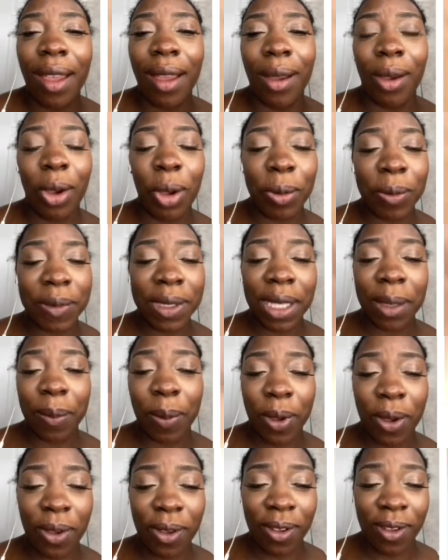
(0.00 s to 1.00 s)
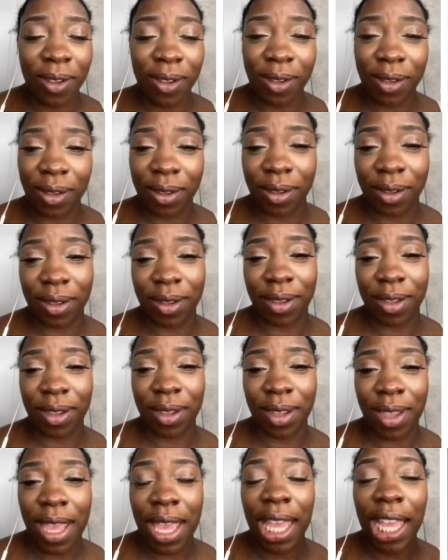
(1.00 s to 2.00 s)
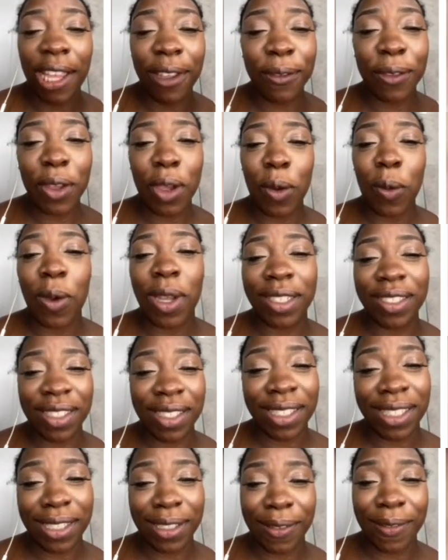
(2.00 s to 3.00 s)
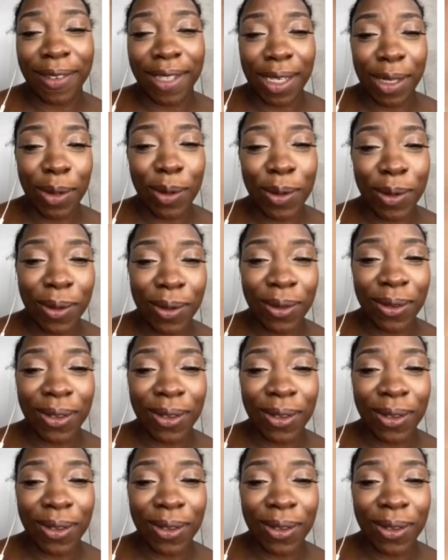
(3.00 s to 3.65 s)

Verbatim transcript: Home Depot, if you're watching this video,